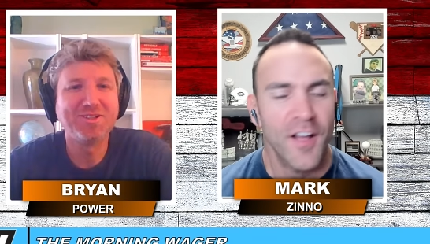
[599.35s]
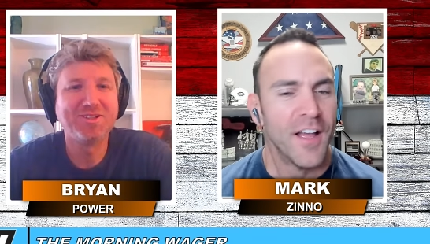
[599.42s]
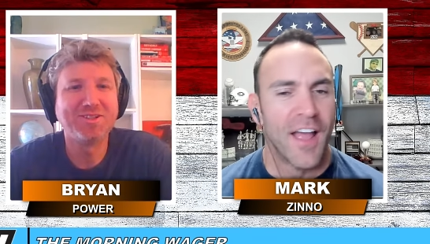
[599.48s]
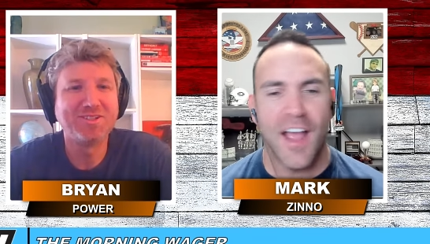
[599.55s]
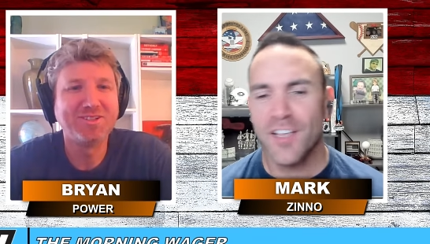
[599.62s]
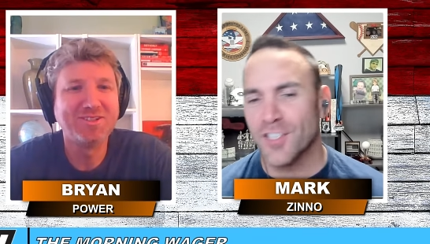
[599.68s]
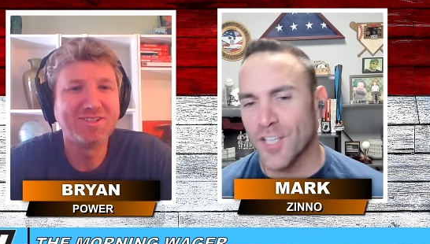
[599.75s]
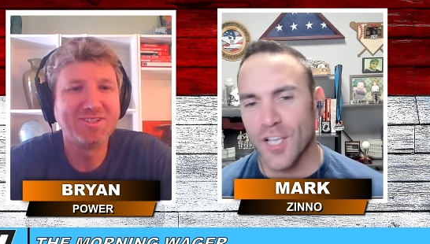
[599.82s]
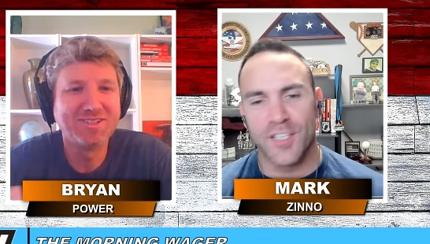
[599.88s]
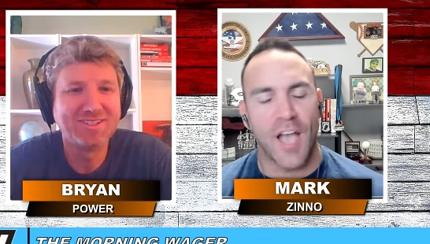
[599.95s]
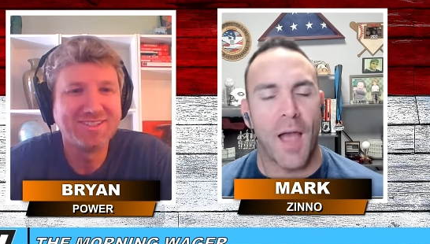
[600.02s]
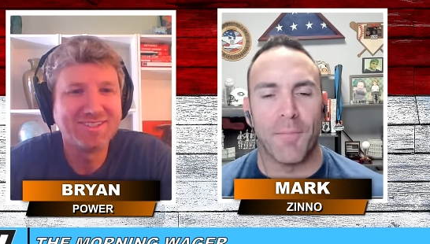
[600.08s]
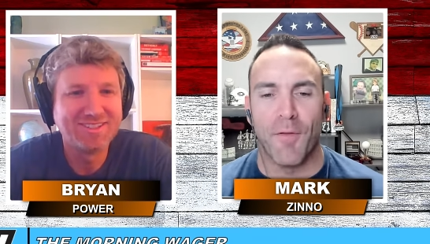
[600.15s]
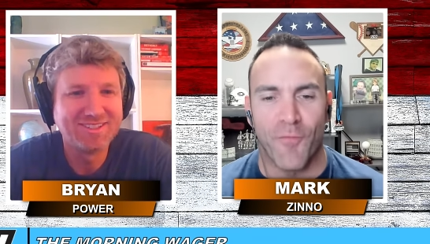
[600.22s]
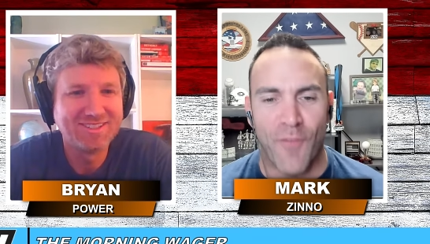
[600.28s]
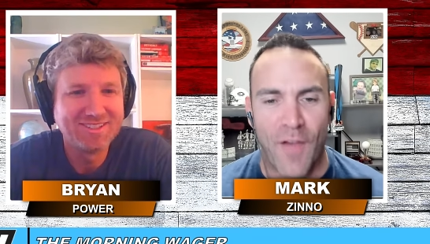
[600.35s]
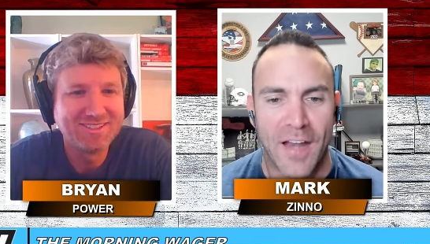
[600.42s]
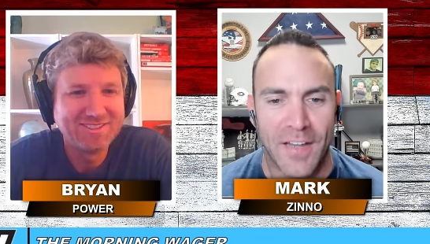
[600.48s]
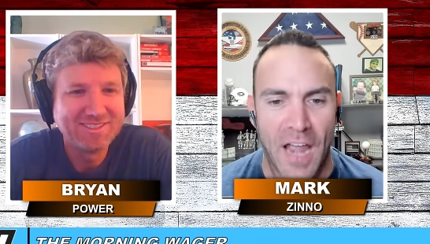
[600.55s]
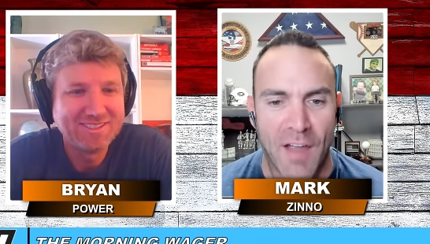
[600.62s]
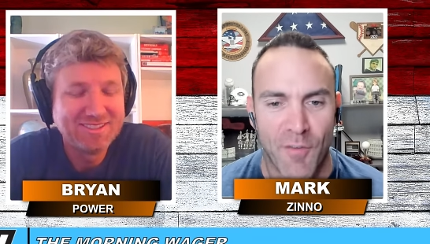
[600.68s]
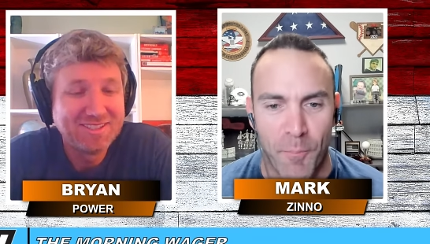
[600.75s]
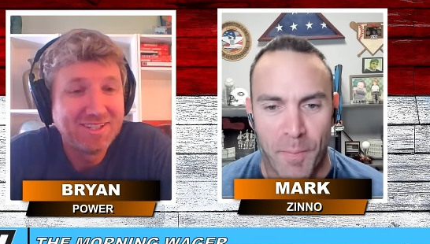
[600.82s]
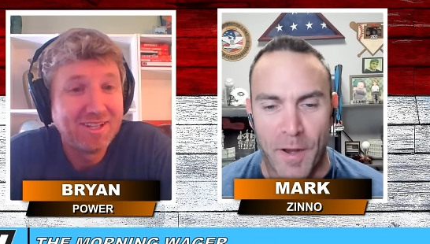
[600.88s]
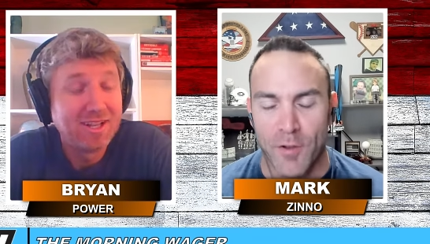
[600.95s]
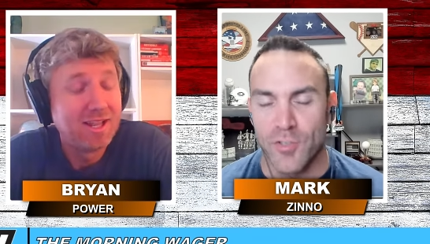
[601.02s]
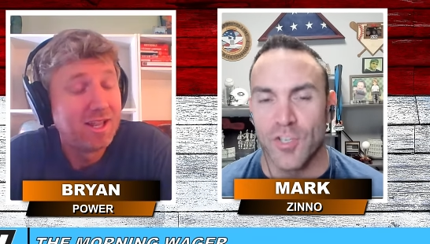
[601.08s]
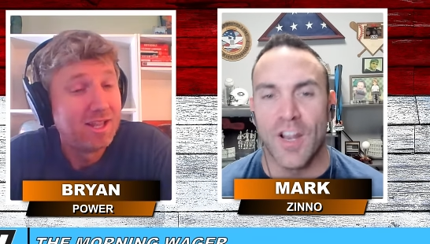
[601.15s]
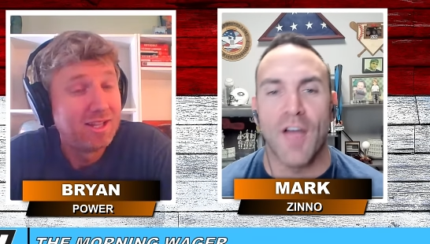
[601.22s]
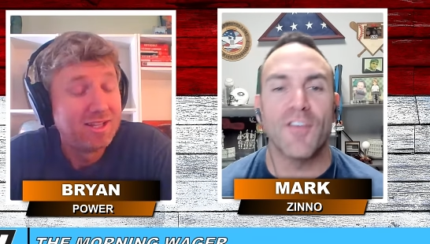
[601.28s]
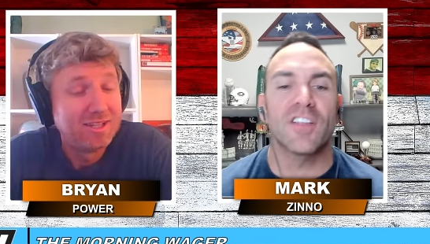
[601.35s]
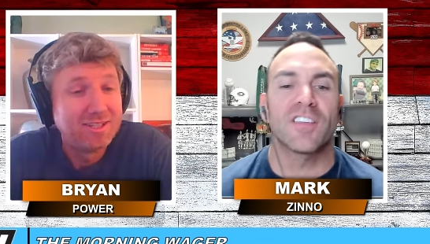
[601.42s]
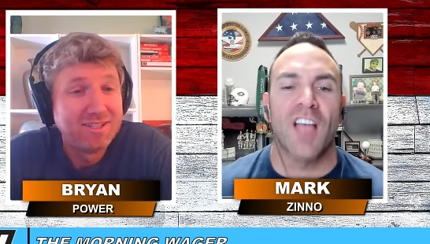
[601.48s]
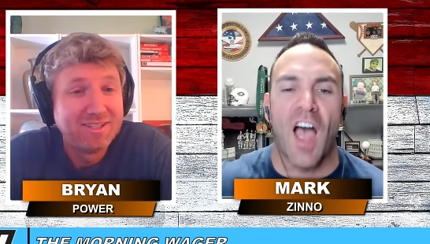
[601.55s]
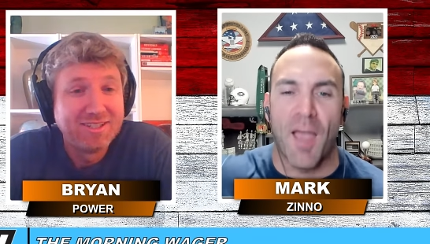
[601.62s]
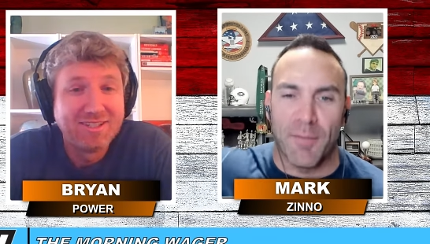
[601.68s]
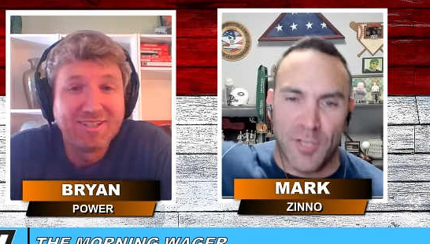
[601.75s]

Speaker 1: It's the time to fade David Peterson. Every time